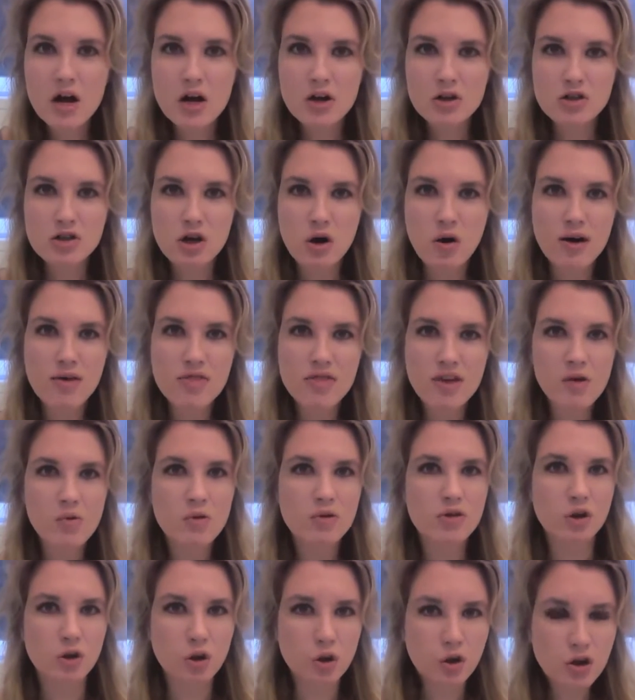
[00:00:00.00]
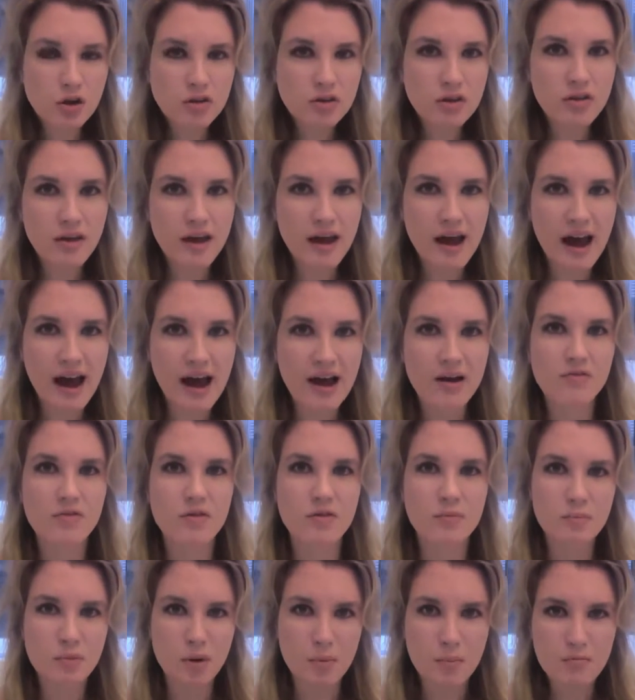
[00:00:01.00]
So I think with the look that they have,
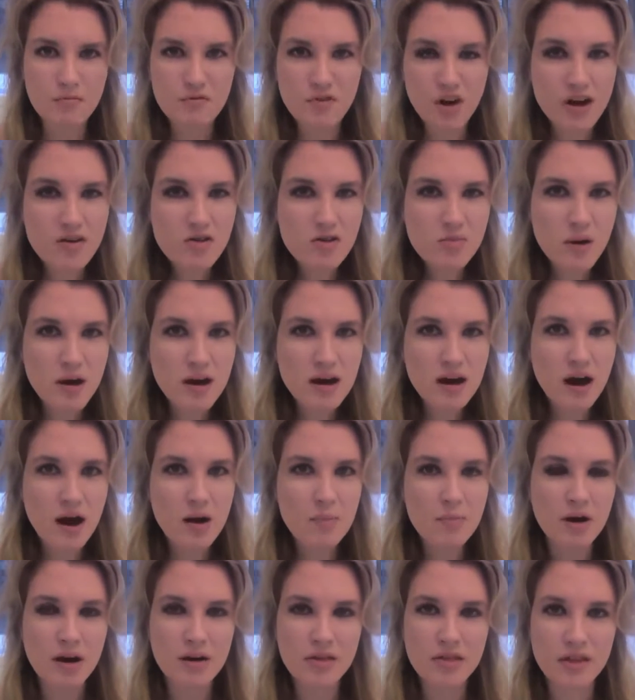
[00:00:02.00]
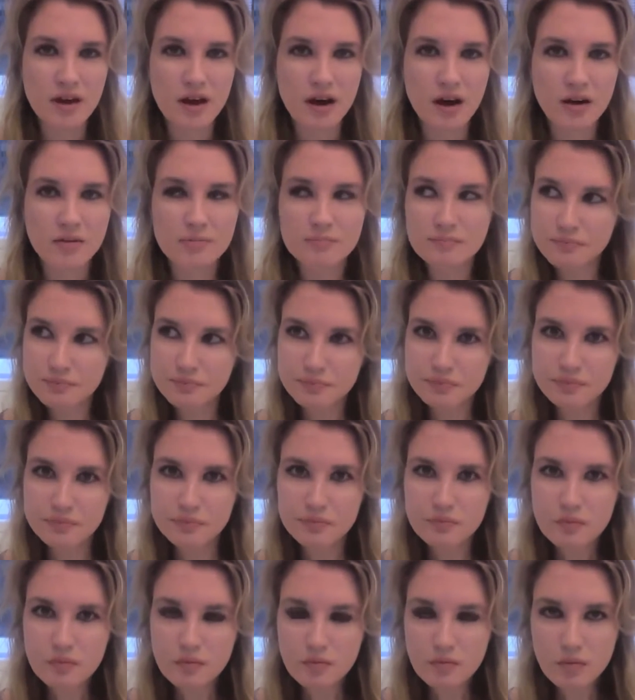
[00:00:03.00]
the face makeup and
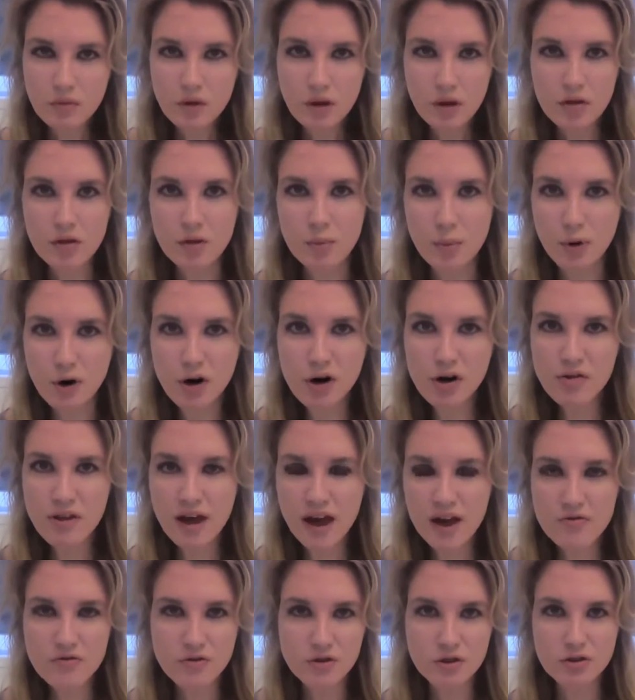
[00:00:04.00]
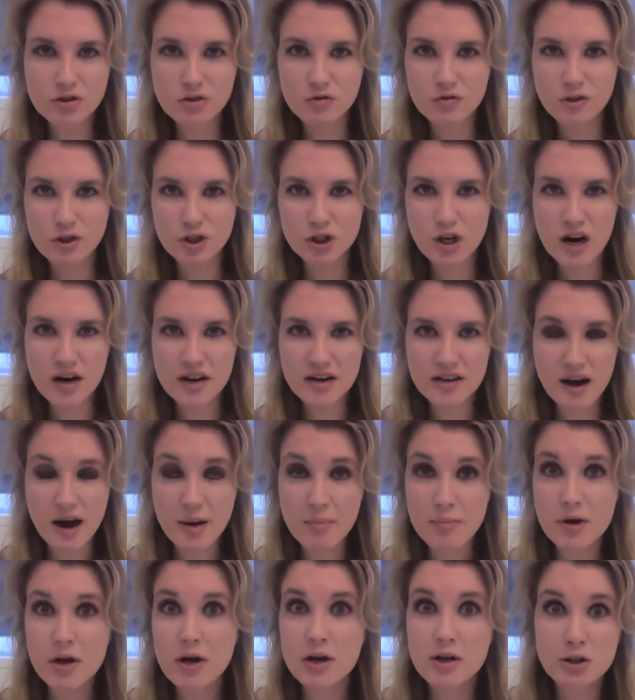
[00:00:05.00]
the bird on the head for Johnny
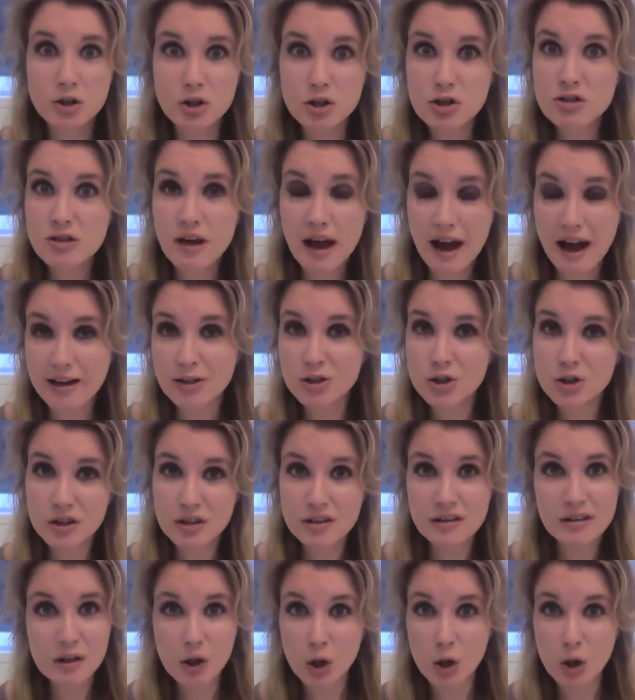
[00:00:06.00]
Depp just actually